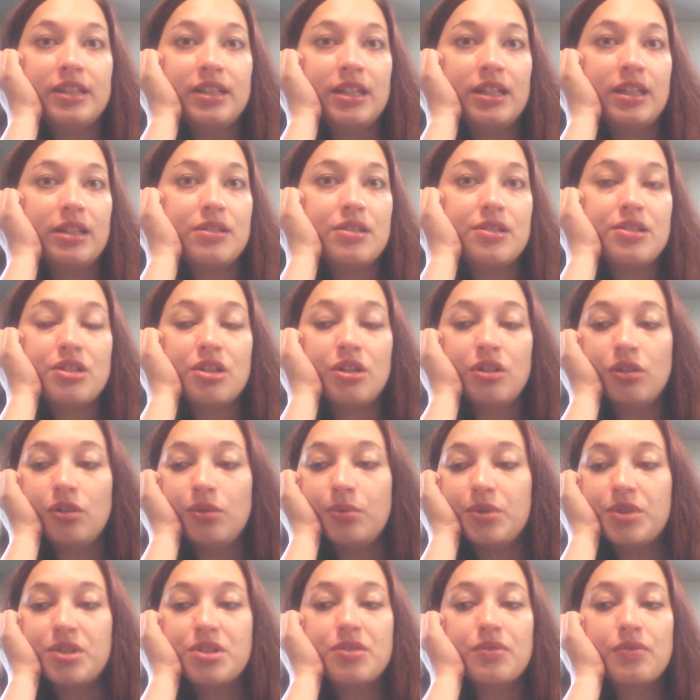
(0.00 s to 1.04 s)
and it still
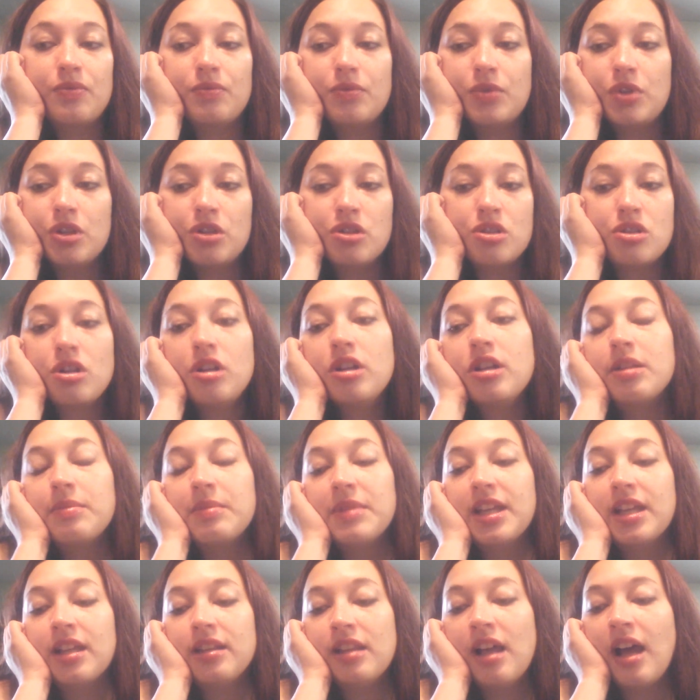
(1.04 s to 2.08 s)
was concerning
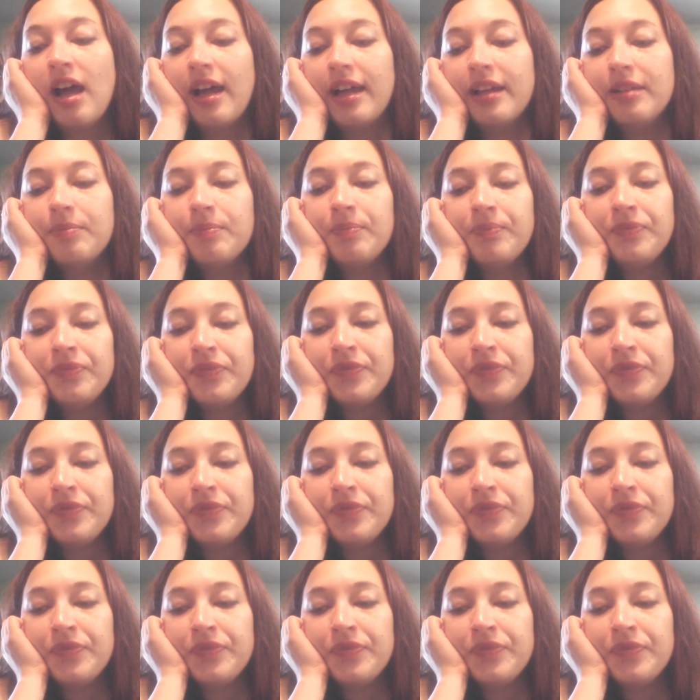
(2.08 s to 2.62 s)
me a lot.